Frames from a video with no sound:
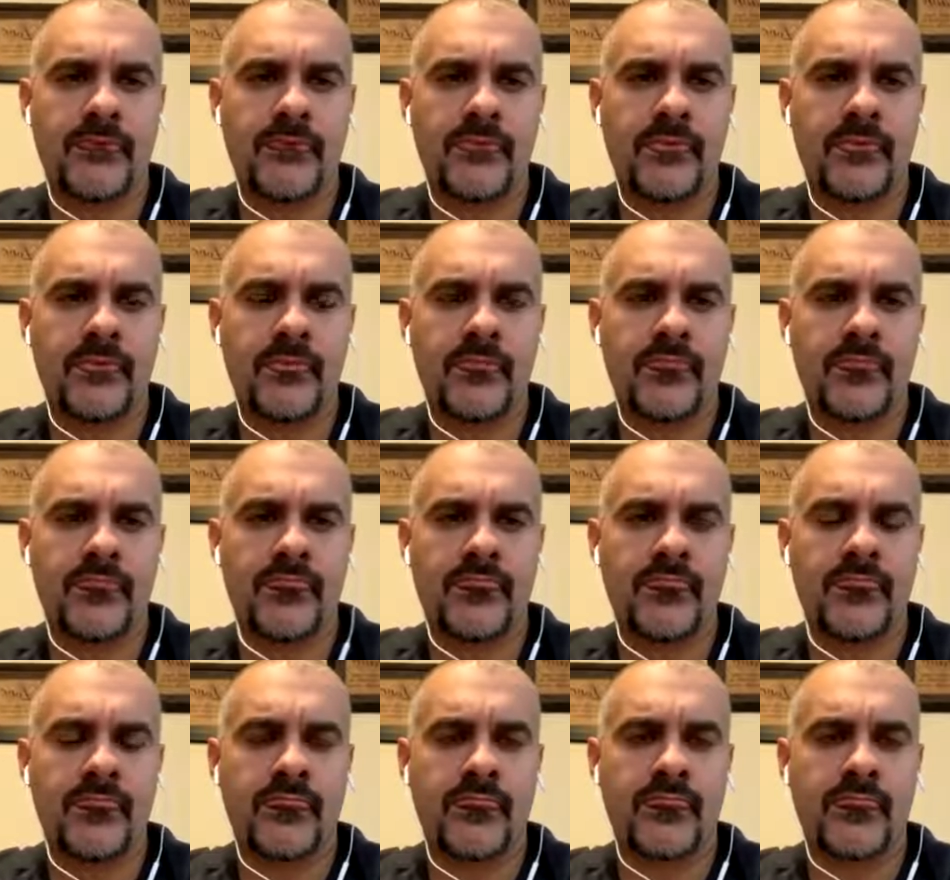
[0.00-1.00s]

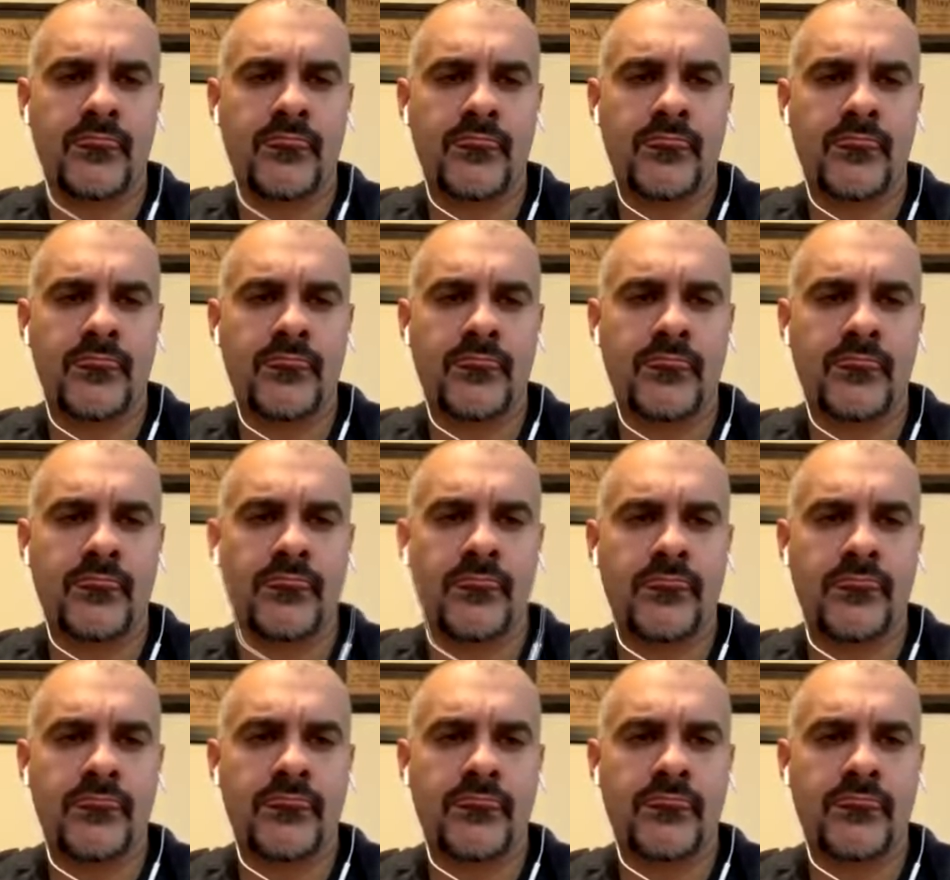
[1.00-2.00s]

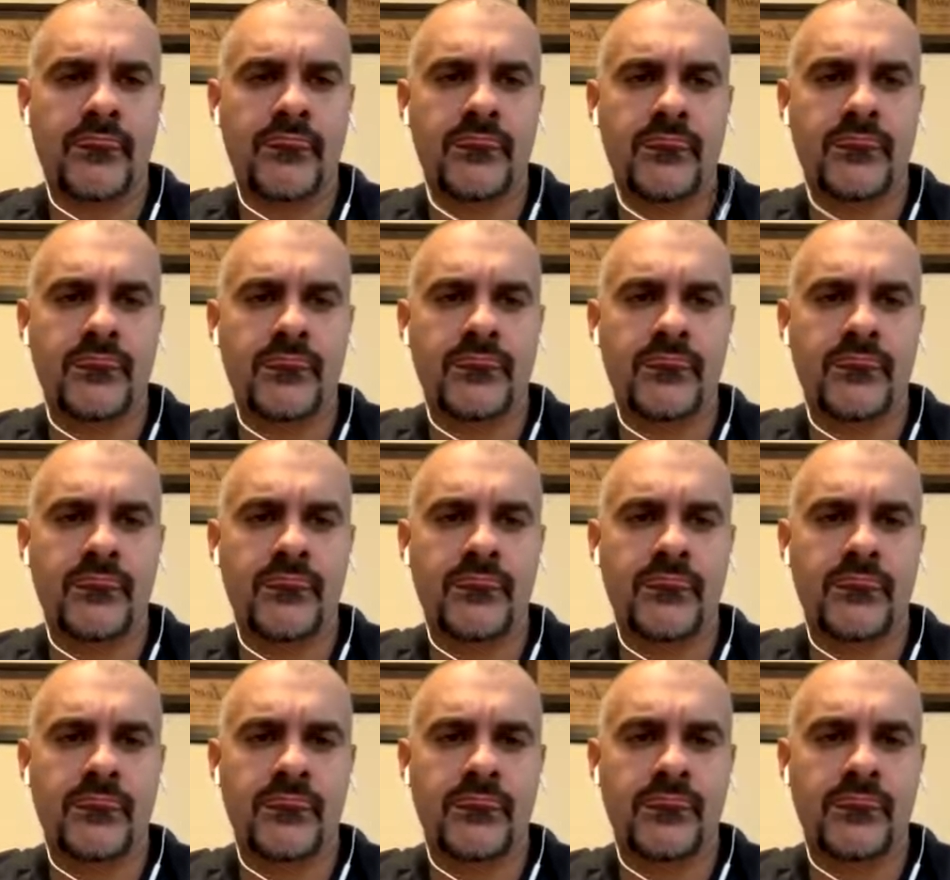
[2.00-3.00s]

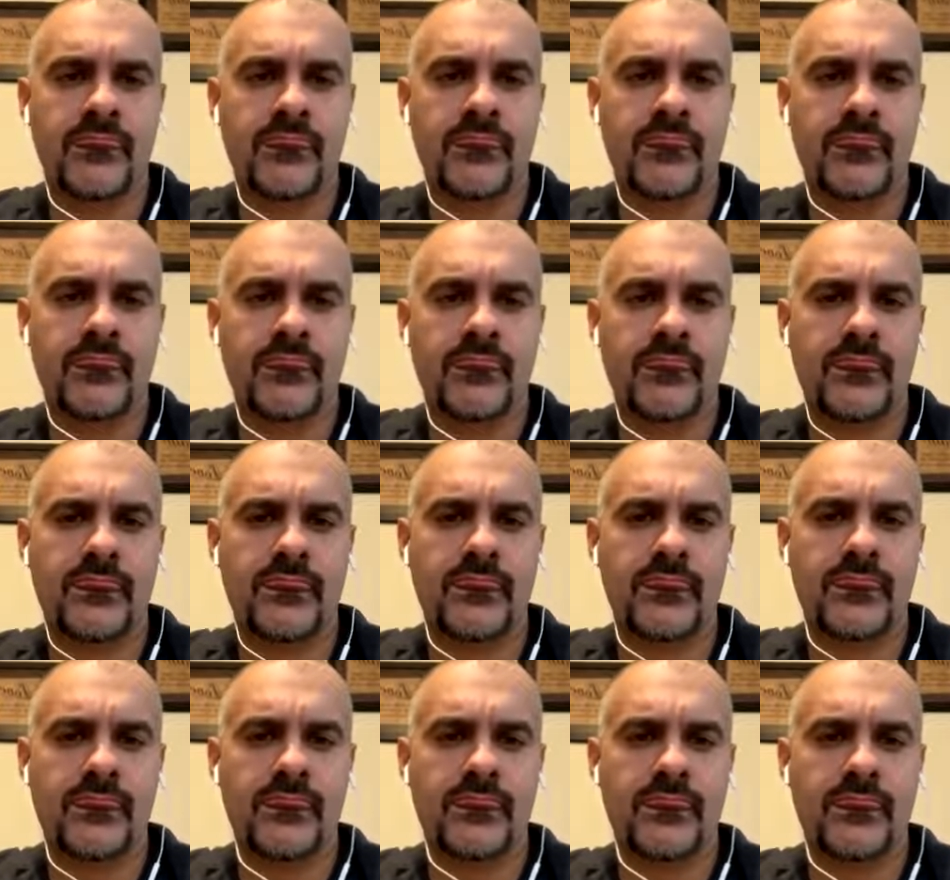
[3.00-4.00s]

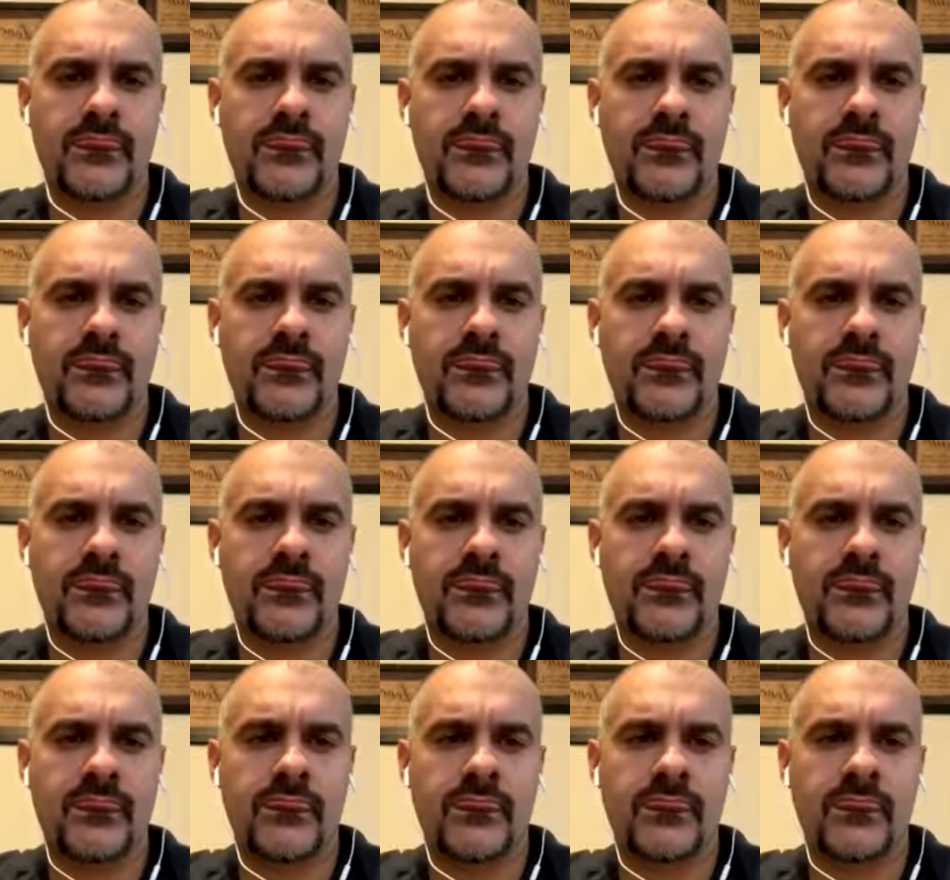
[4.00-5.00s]

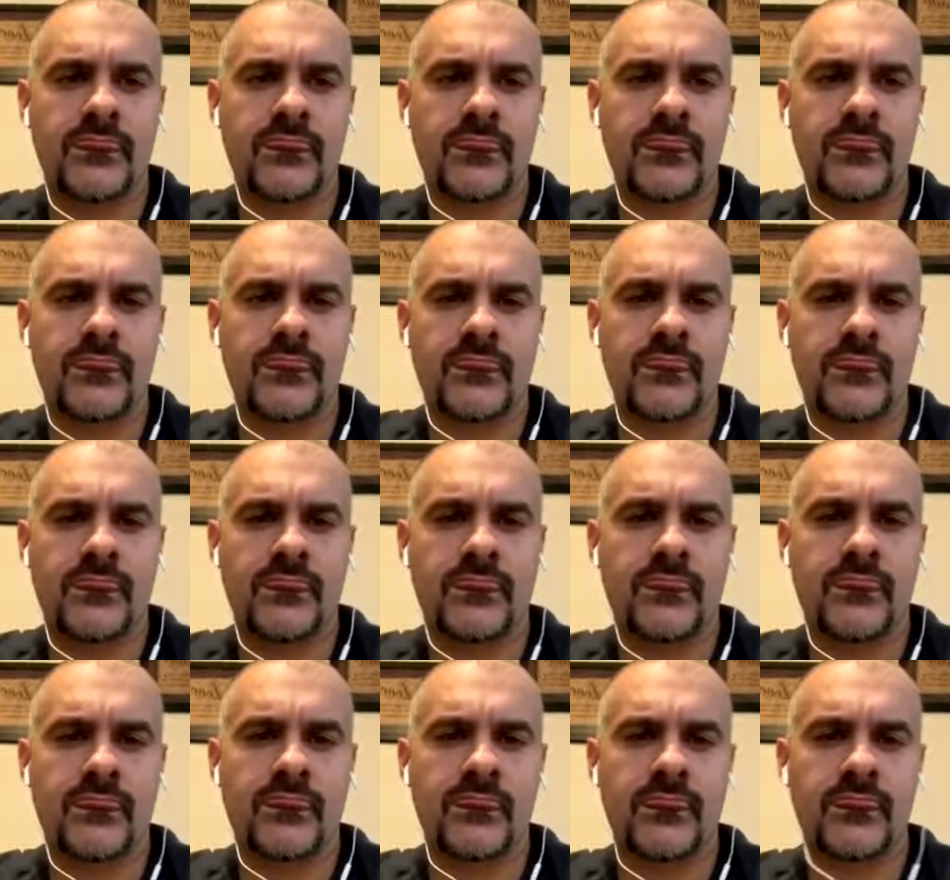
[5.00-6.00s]

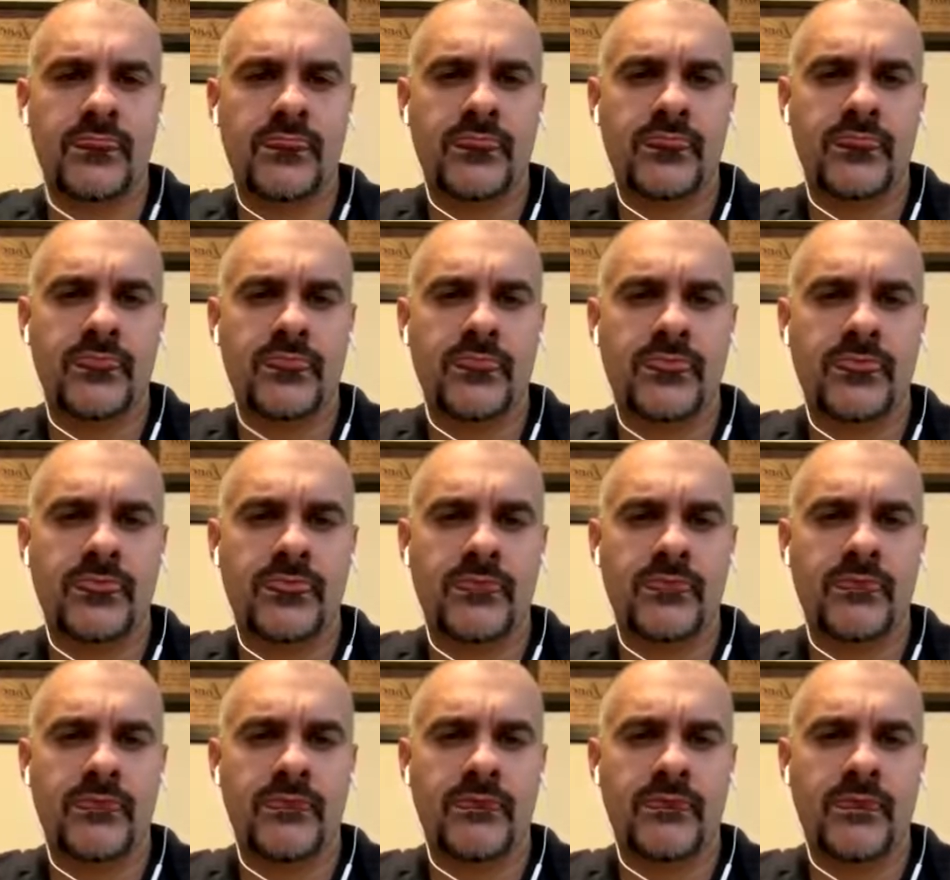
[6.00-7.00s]

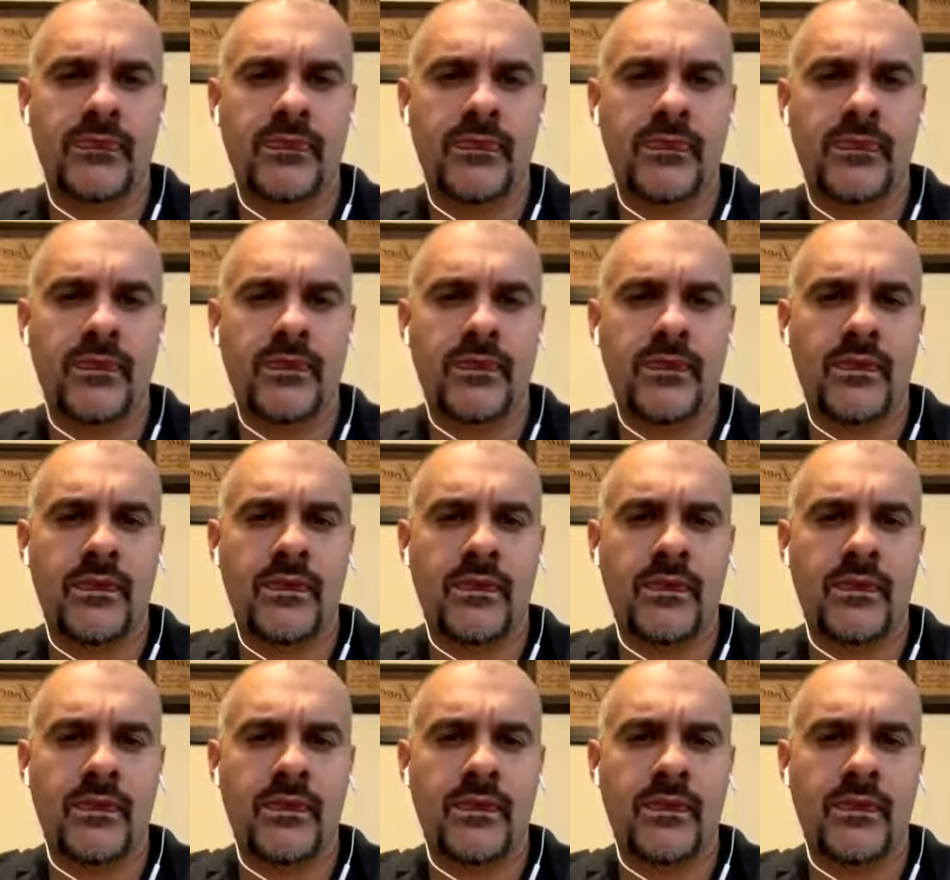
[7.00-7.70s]
No words are spoken by the person on screen.